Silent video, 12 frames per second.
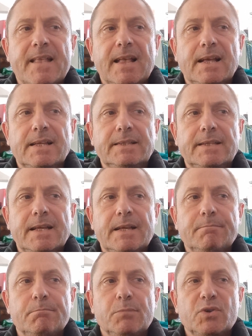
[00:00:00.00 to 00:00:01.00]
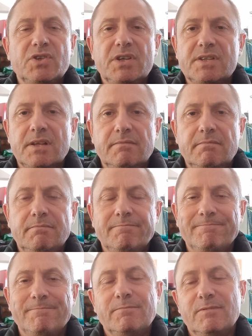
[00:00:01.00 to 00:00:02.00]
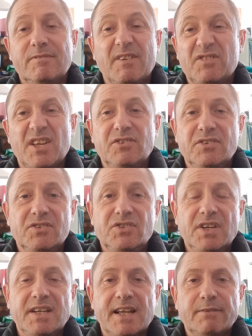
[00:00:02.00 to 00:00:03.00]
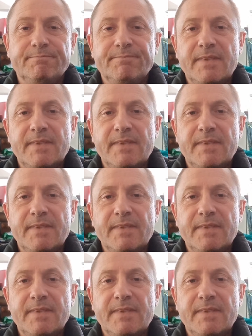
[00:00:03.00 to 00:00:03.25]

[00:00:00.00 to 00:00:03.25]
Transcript: and but she said, I've said to she now,